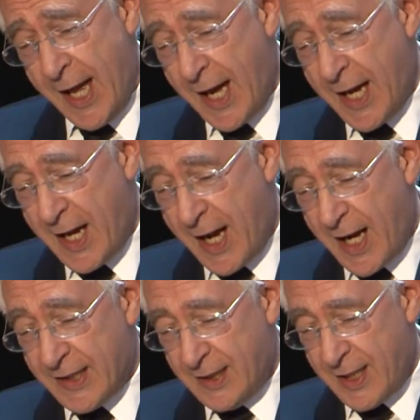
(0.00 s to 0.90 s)
Uh,
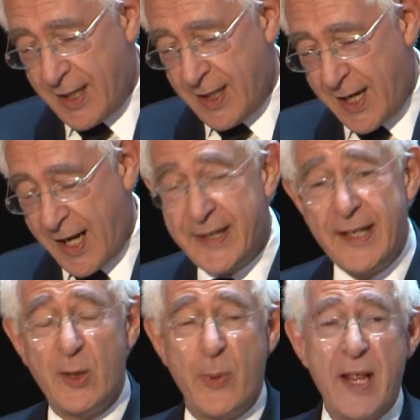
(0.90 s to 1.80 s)
I I
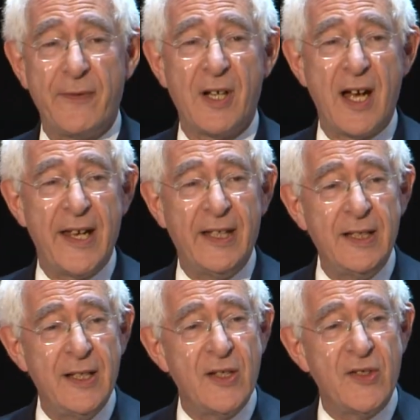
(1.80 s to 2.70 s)
think whenever I
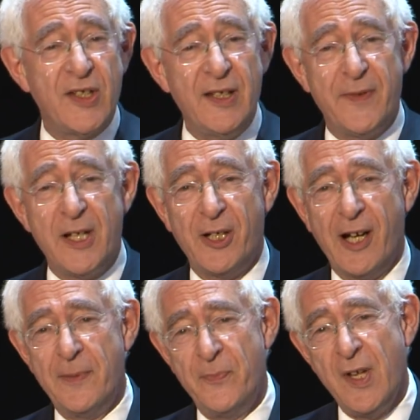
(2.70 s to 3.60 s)
see
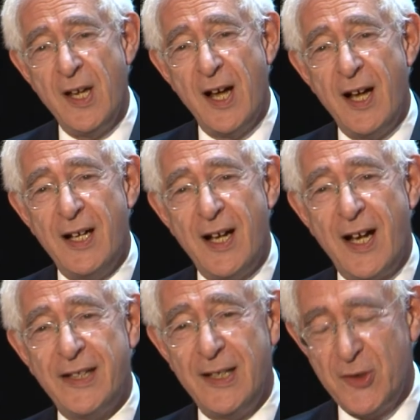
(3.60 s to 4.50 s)
Vera, uh,
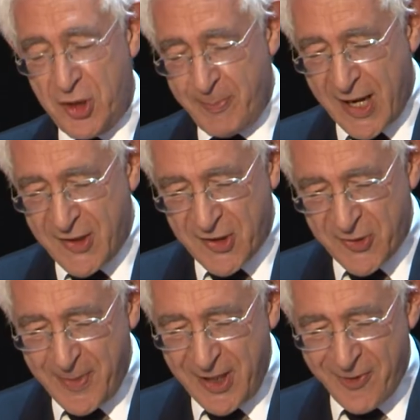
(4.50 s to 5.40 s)
I think she
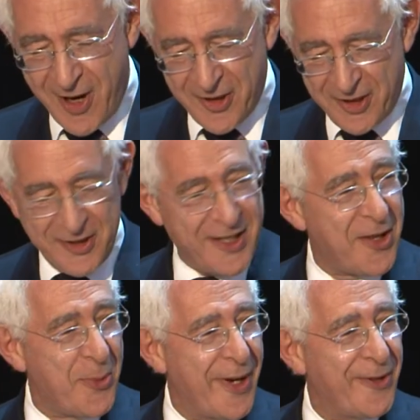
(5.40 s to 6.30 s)
mentors me rather than the
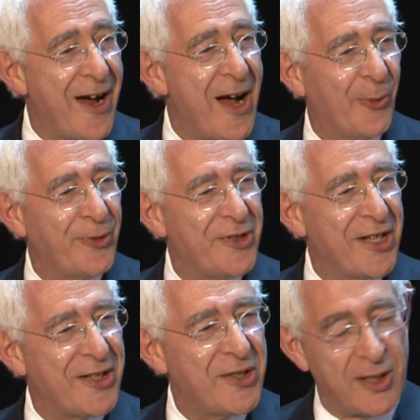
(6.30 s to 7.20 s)
other way around.
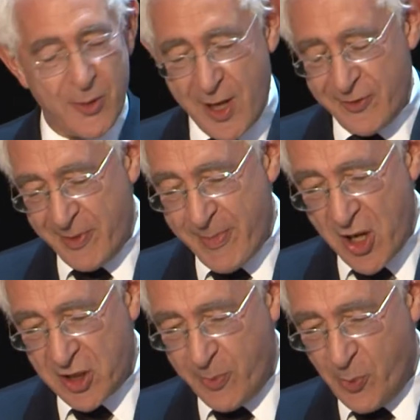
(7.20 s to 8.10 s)
Uh, a quite
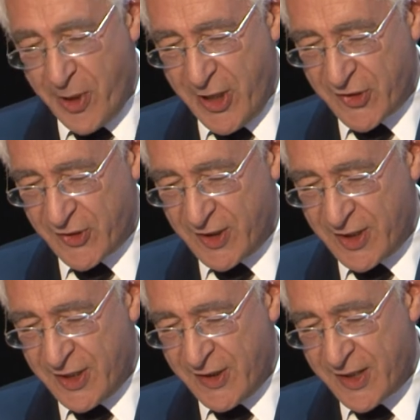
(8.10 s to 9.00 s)
remarkable person,
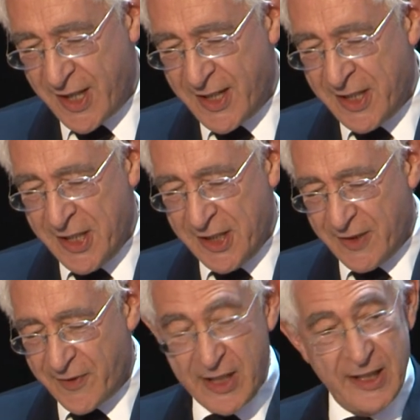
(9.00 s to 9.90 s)
and uh,
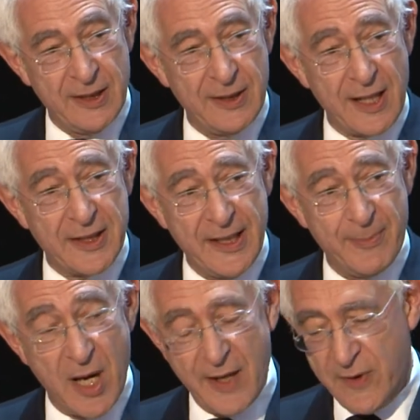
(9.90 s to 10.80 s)
you're very lucky, in
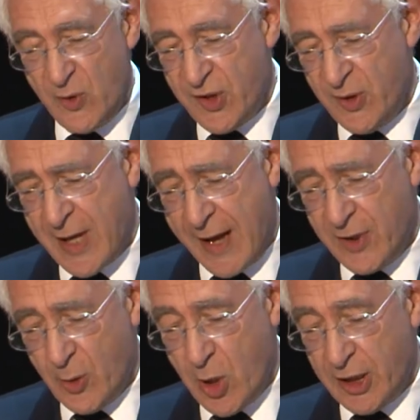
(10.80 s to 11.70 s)
my view, to have
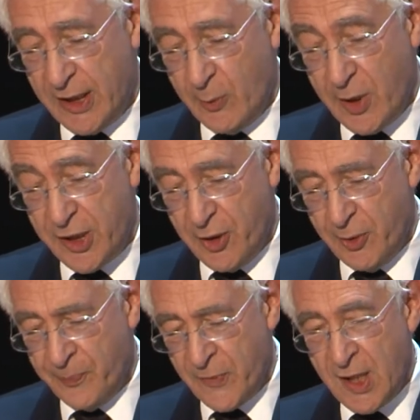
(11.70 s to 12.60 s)
her working with
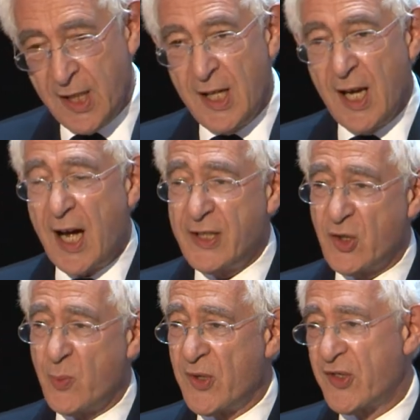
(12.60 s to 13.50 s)
you. I
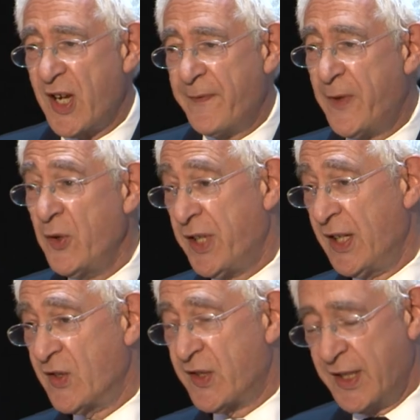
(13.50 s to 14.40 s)
just want to say a few
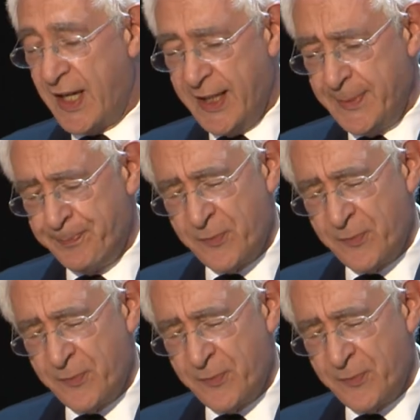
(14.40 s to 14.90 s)
things today